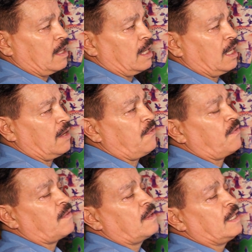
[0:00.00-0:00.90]

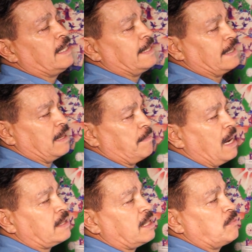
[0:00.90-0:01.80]
if the
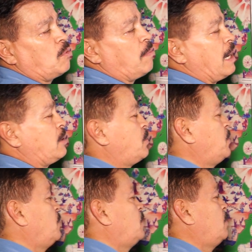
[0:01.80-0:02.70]
maximum
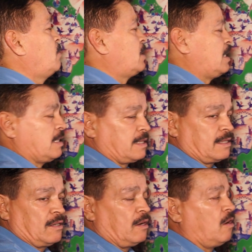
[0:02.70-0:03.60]
value look at this
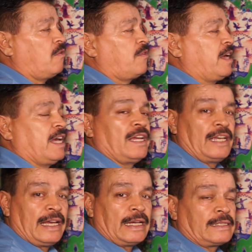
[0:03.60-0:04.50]
of
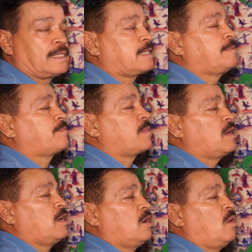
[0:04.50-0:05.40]
x
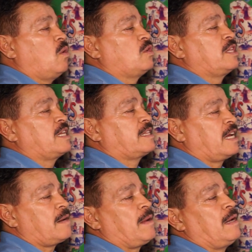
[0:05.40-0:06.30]
on the
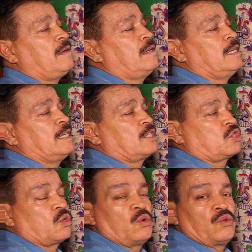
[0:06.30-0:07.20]
interval
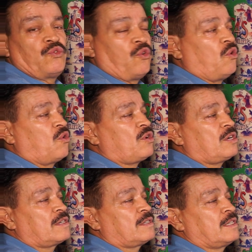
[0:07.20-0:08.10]
2
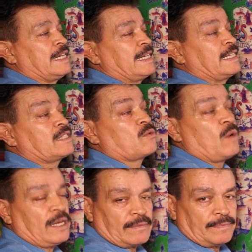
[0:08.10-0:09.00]
4 is
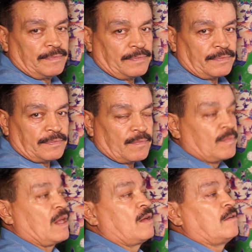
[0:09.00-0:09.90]
1
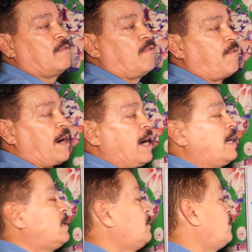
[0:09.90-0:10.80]

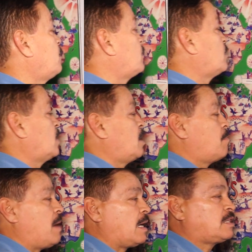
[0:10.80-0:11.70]
find the
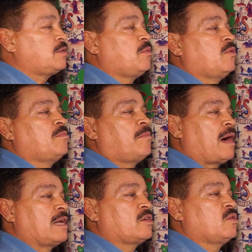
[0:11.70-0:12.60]
maximum
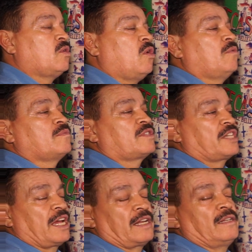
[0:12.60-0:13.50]
value on
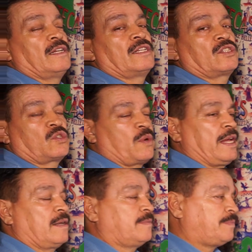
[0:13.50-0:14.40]
10 12